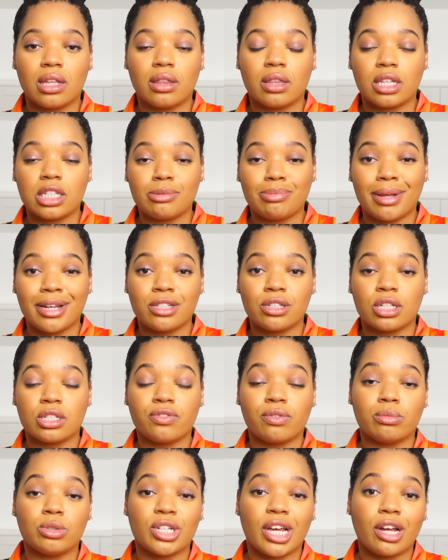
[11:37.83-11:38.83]
This blazer is
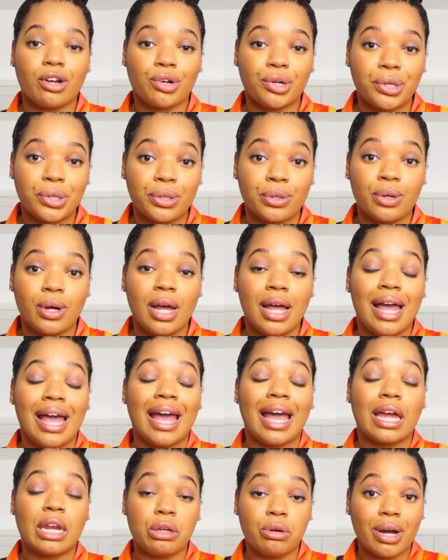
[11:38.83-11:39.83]
from J. Crew,
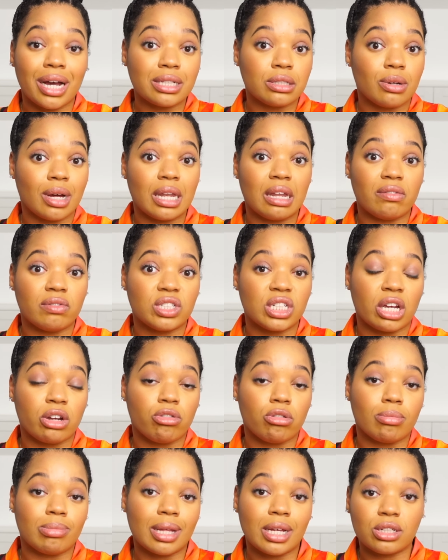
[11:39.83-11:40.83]
and you guys know I love a J.
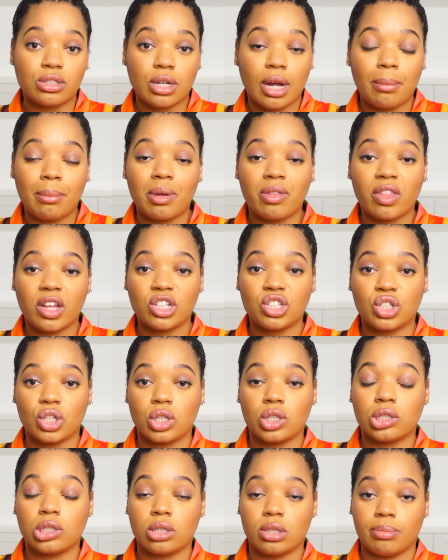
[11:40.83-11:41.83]
Crew blazer. I mean, they
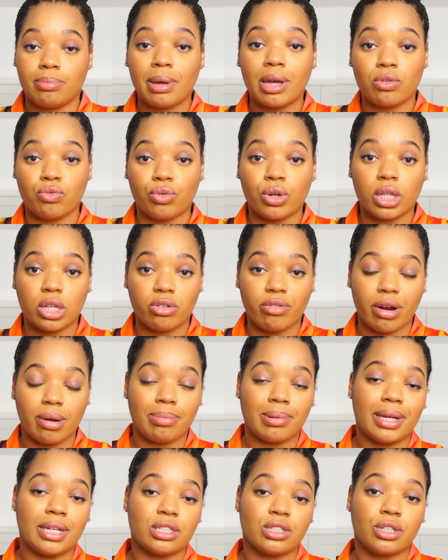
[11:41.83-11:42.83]
just make really great
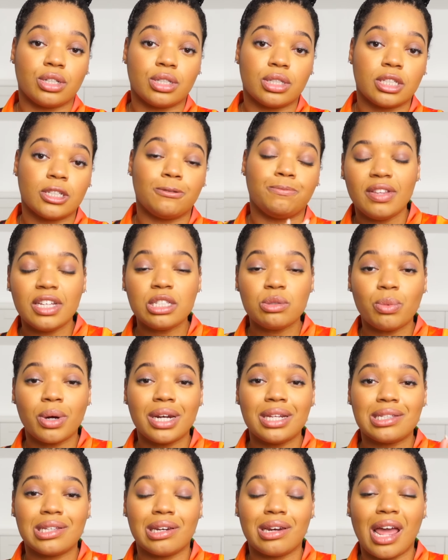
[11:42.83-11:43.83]
blazers. This
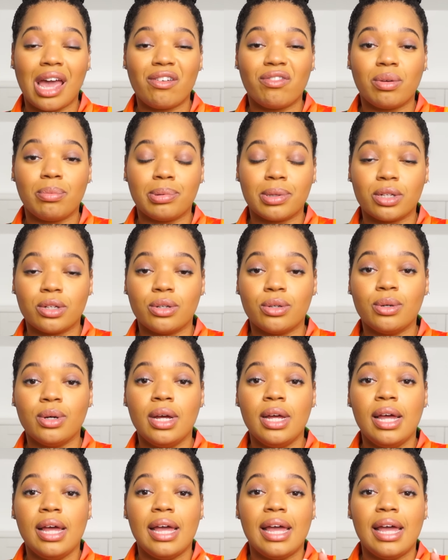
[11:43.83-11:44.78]
one is in navy blue.